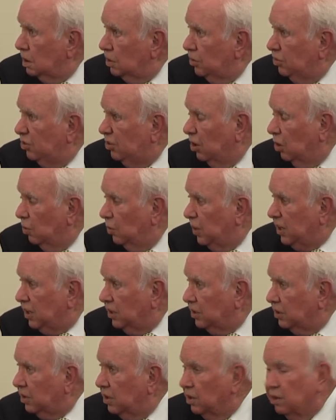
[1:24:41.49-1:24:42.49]
So we
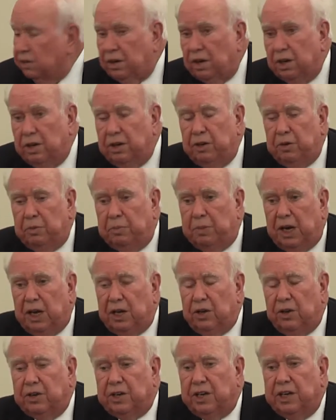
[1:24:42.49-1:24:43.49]
could conclude by
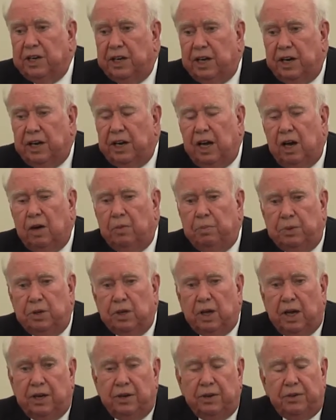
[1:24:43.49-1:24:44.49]
looking at how
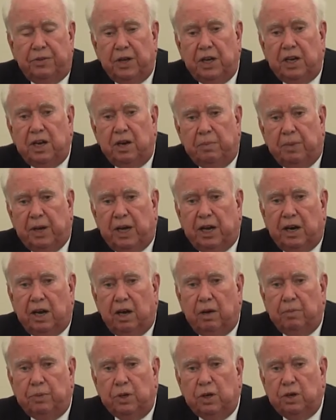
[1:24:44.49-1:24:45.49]
and thinking about
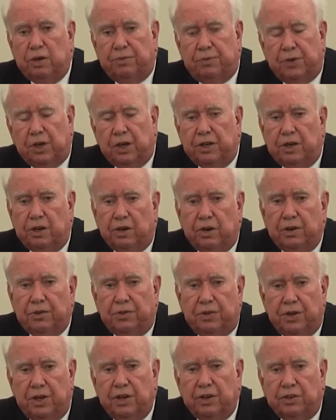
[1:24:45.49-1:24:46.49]
how beautiful the
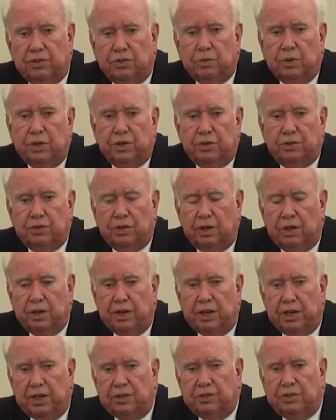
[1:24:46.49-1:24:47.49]
earth is, which
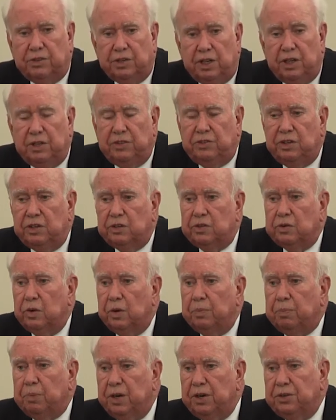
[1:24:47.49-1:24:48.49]
certainly is easy to
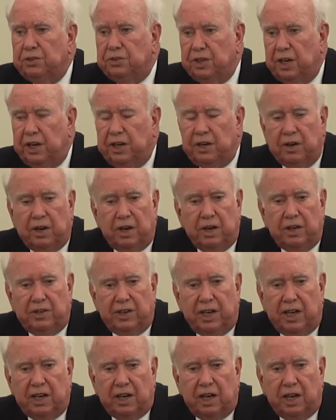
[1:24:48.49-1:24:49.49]
appreciate on a
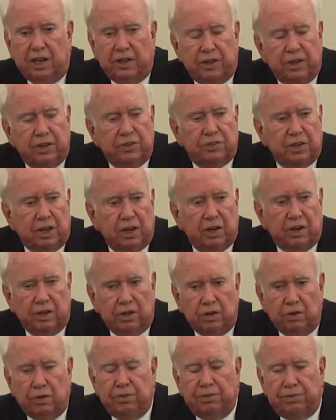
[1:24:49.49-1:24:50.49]
day like this here in
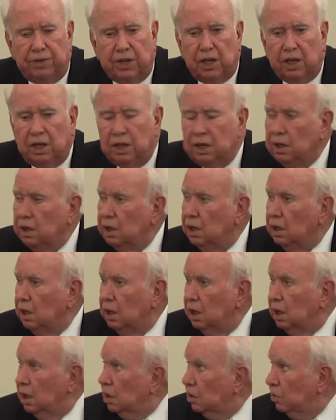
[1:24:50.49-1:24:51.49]
Louisville
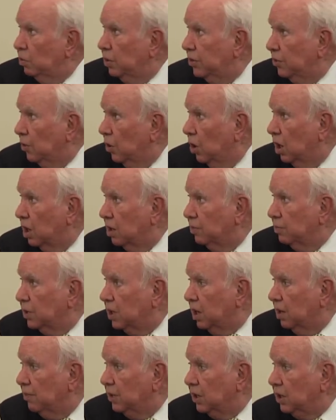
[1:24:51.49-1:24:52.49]
with autumn
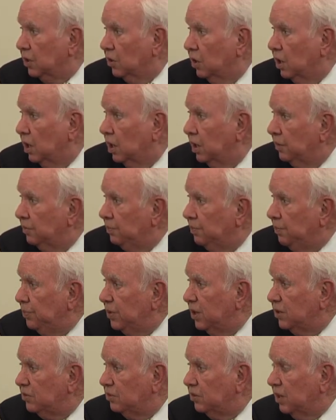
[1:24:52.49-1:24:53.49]
coming on.
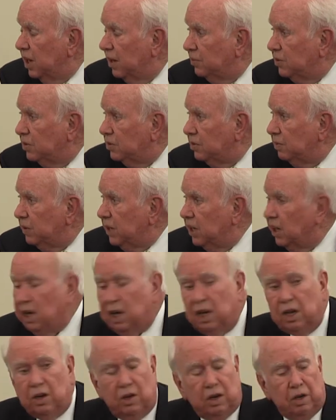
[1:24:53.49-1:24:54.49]
This happens to be
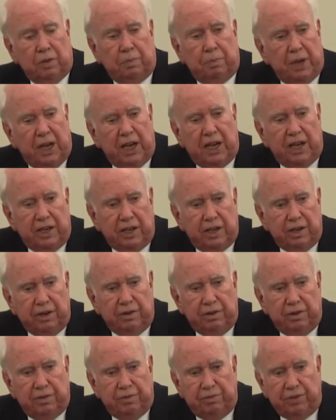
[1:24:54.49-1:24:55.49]
Ha Long Bay in
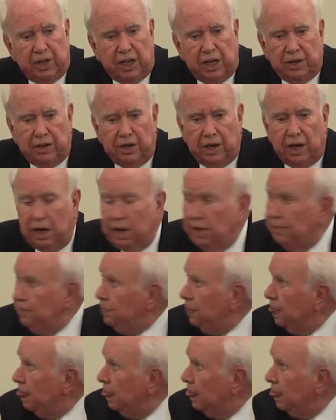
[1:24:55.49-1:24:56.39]
Vietnam.